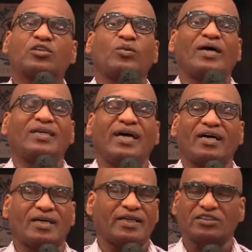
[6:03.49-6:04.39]
So right
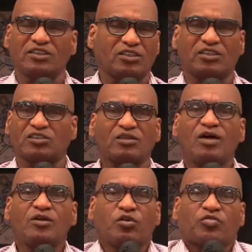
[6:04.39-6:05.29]
now, I just need to get
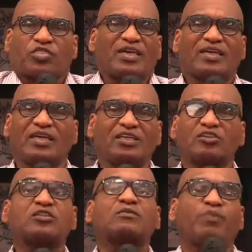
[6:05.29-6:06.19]
your thinking, your
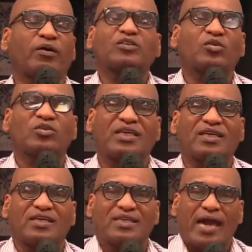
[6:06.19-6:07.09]
spiritual
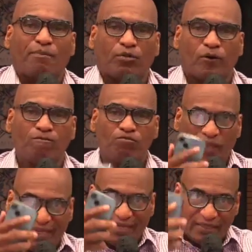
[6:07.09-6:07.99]
thinking cap on,
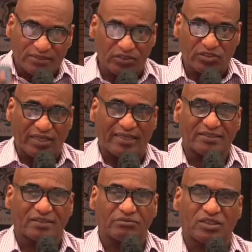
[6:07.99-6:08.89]
and understand
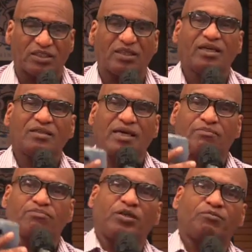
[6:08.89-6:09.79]
something,
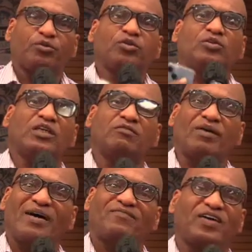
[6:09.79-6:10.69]
that people who live
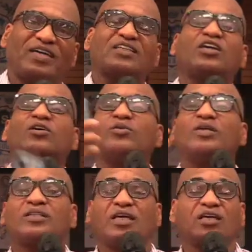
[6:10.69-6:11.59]
by faith,
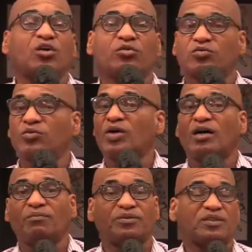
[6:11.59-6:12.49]
they go through
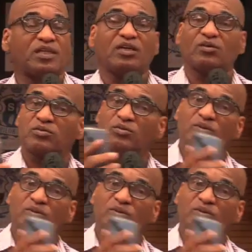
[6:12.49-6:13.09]
ups, they go through